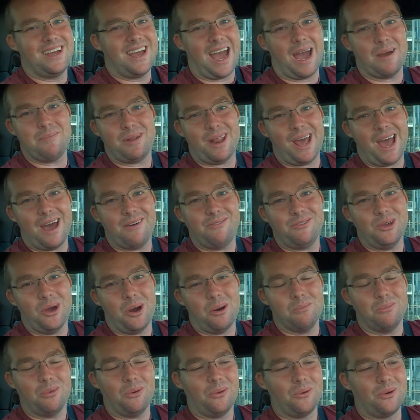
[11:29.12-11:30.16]
happy to have you
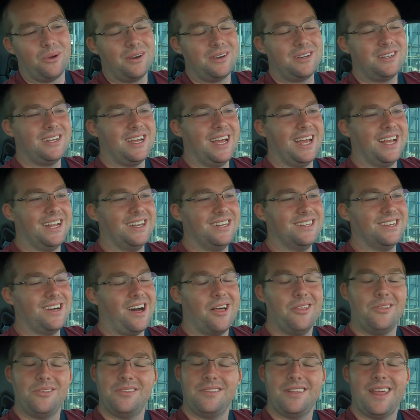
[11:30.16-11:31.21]
on board. And
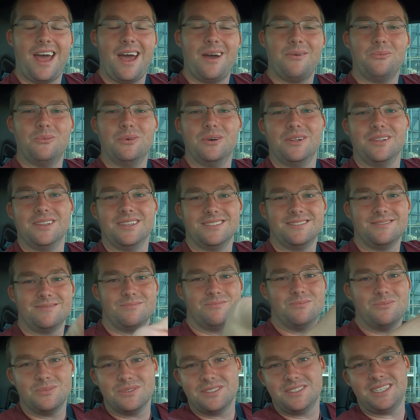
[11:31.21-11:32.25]
other than that, we'll
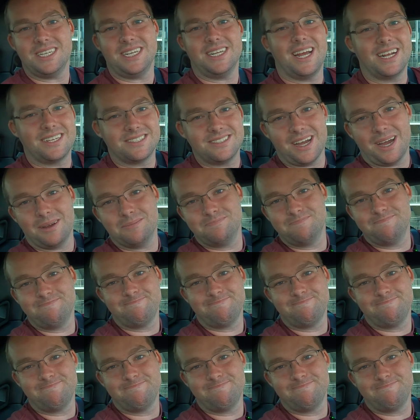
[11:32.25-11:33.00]
see you next time.